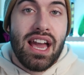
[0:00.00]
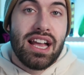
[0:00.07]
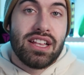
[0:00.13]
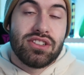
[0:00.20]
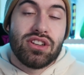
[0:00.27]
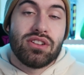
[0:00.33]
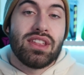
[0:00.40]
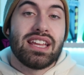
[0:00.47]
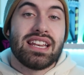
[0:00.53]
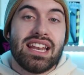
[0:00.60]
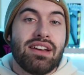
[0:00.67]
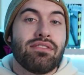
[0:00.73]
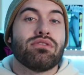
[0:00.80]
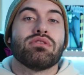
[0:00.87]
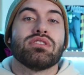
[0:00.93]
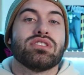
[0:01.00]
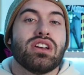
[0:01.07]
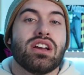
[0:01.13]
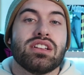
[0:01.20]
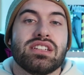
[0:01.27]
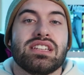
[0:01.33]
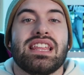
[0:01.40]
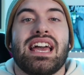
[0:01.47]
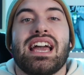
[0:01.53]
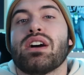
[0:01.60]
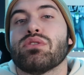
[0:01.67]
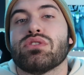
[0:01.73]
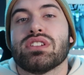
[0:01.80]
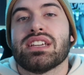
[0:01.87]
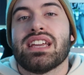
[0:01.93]
and so they never returned to the
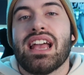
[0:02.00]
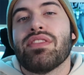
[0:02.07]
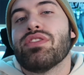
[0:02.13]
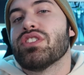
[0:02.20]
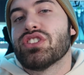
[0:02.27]
house again.